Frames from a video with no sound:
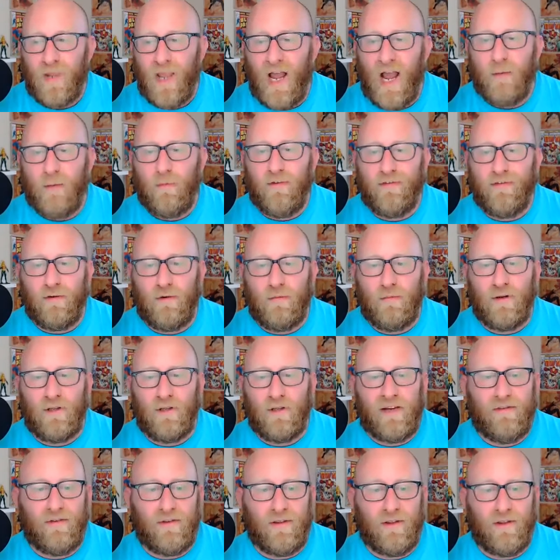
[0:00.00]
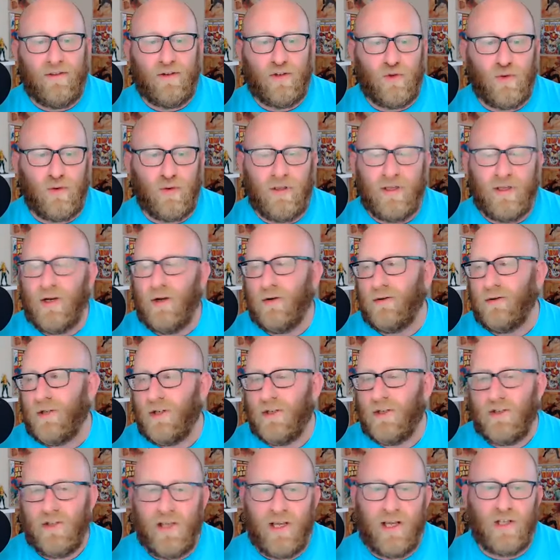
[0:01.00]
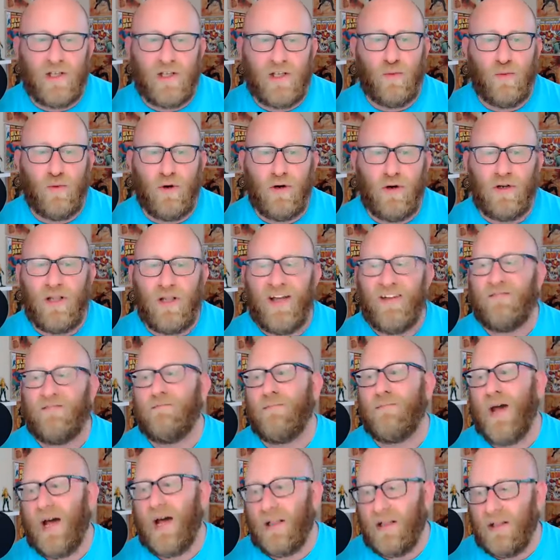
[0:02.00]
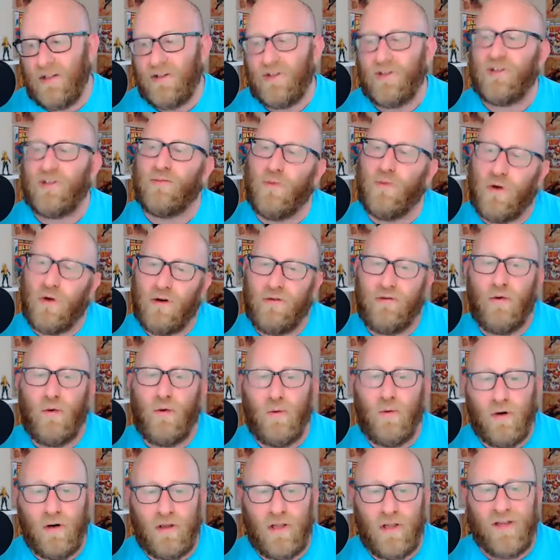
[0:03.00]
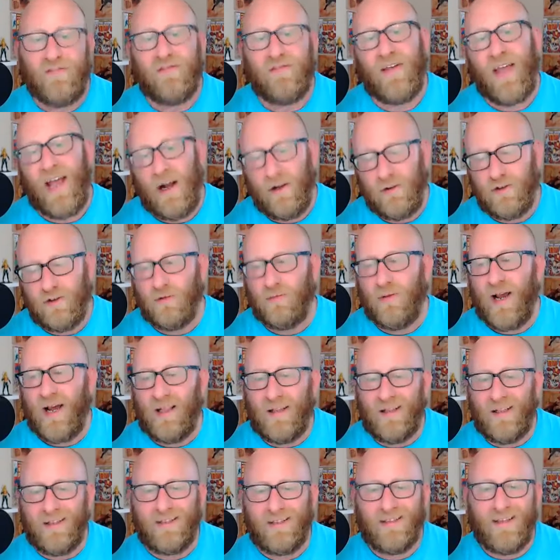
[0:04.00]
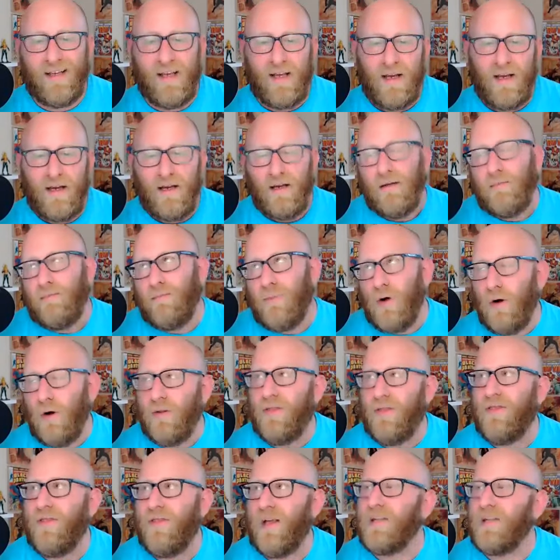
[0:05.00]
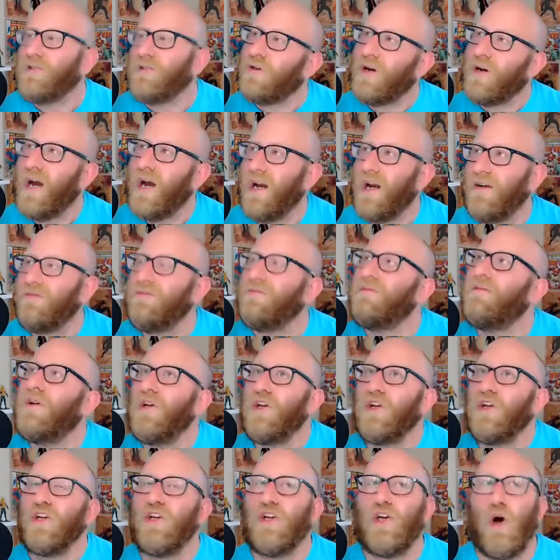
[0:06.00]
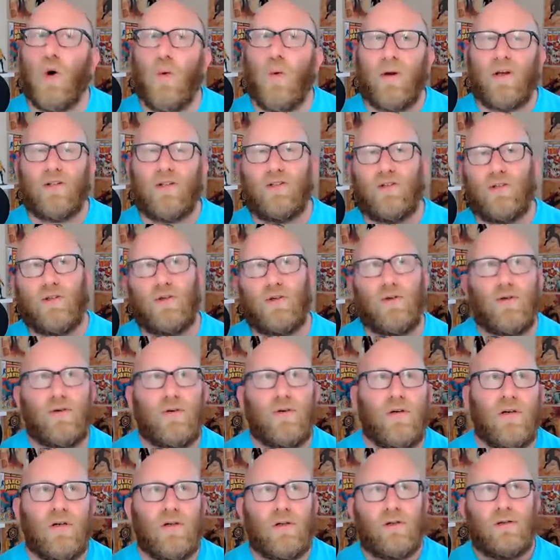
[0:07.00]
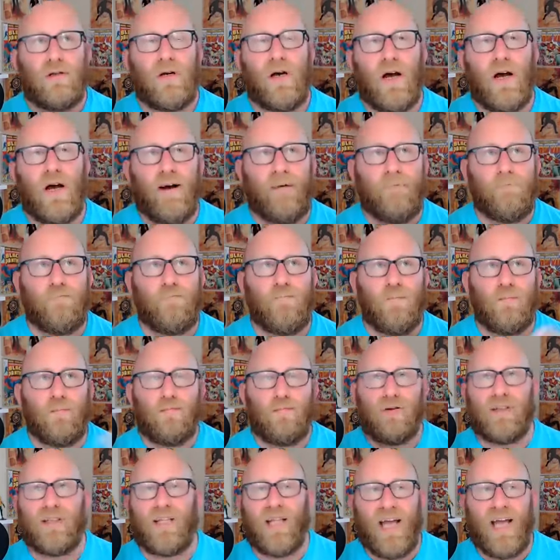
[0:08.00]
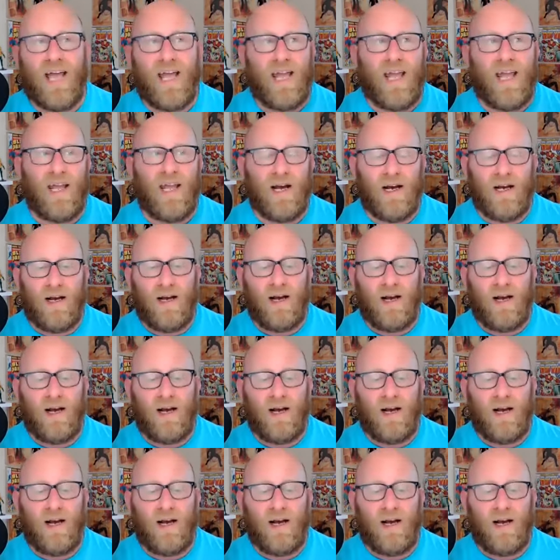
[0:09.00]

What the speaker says: I'm a firm believer that there's really no such thing as work-life balance. There's more of a work-life counterbalance. Both things are kind of going to play